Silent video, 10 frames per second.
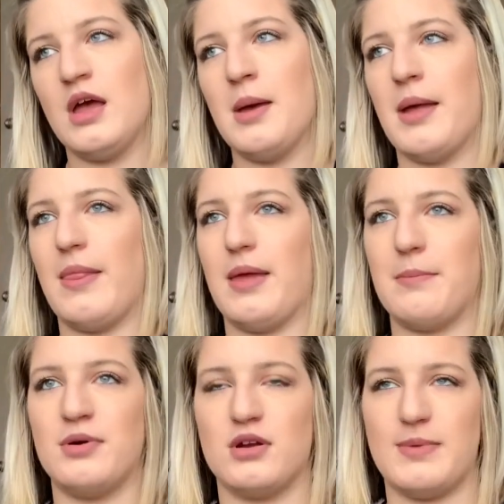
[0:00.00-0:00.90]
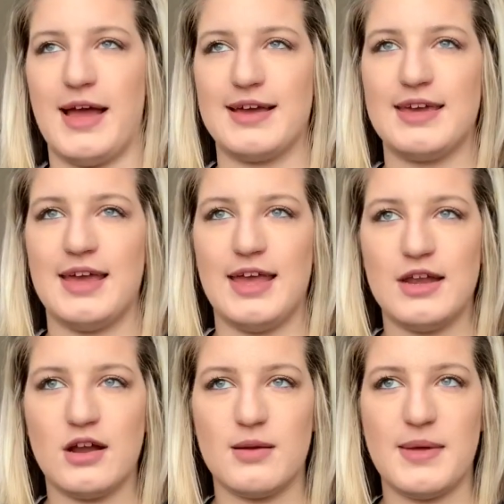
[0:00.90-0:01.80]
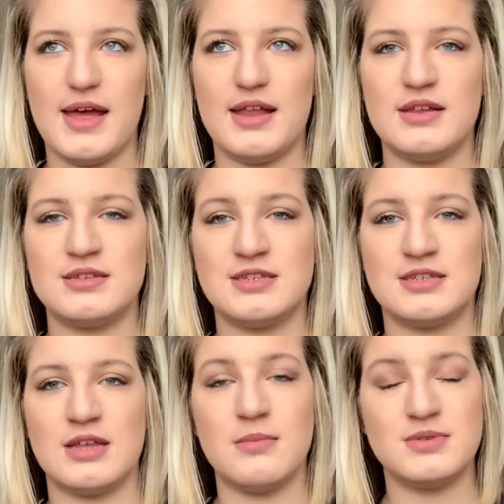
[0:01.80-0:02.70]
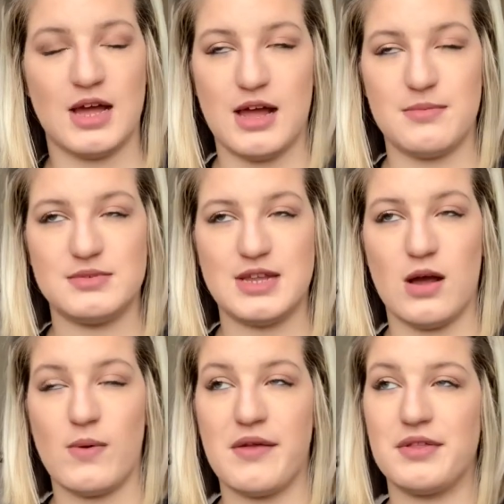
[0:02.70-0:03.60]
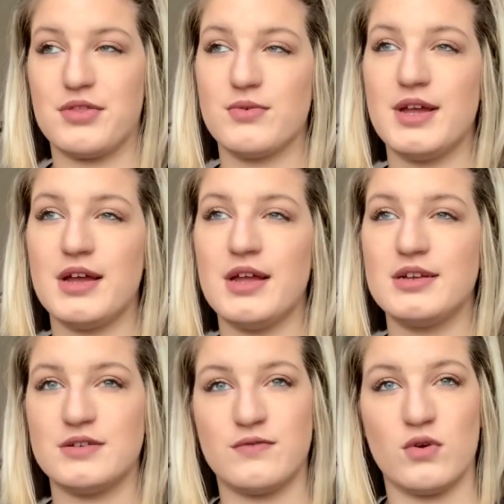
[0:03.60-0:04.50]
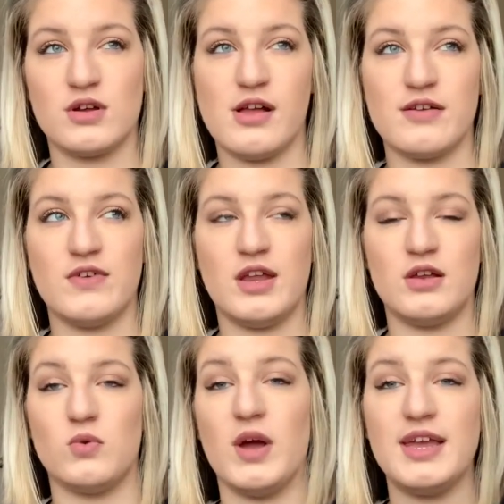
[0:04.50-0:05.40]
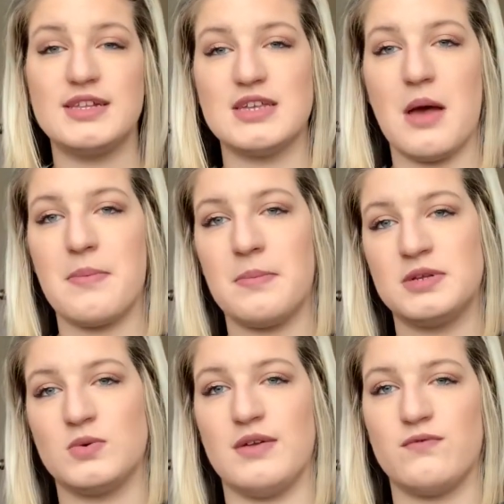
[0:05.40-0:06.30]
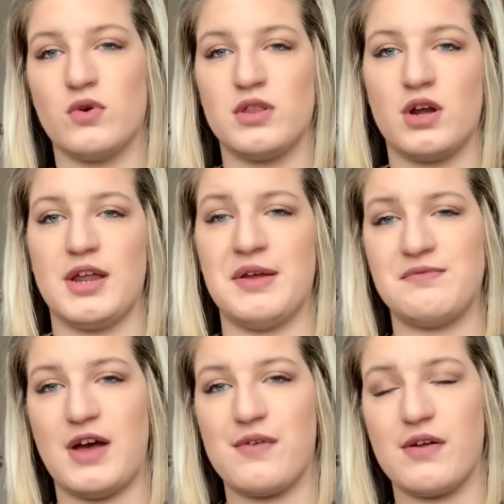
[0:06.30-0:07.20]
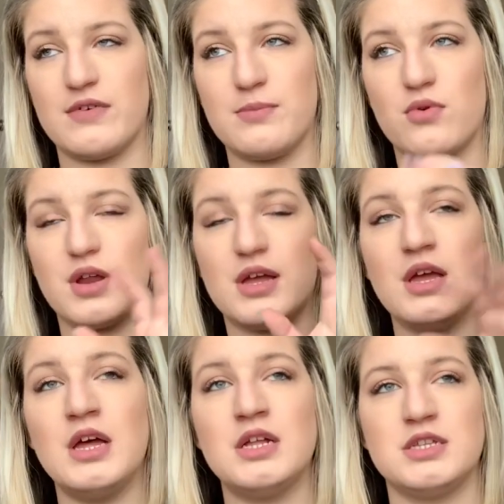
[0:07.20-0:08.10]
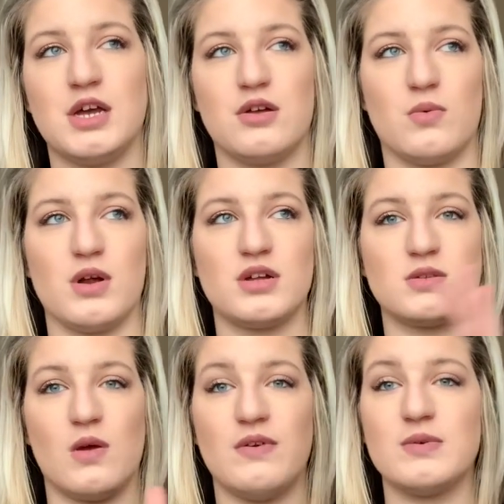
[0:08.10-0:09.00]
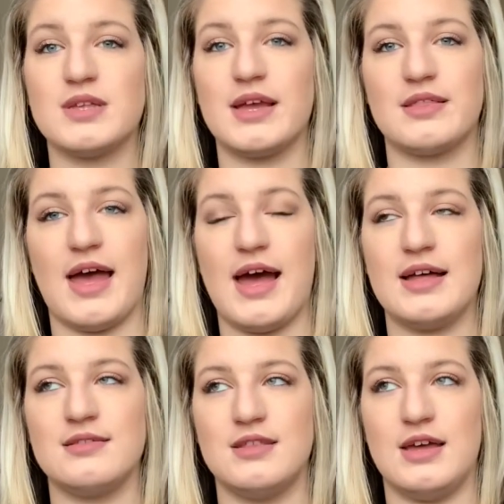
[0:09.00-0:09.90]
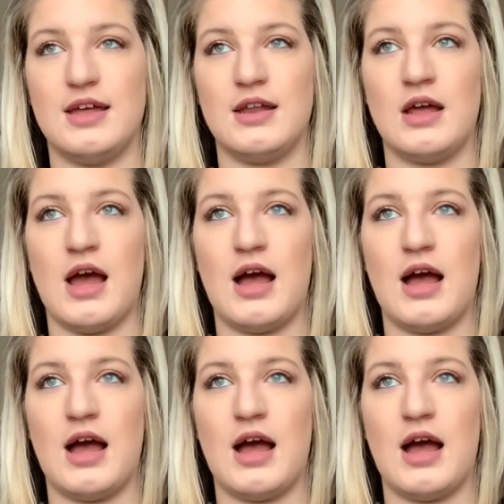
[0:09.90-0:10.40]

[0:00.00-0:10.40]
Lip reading: and then put her back in her bed sometimes. Now around the 3 to 4 o'clock feeding, Dwight gets up between 4:30 and 5 every morning to go to work. So if it was like that, then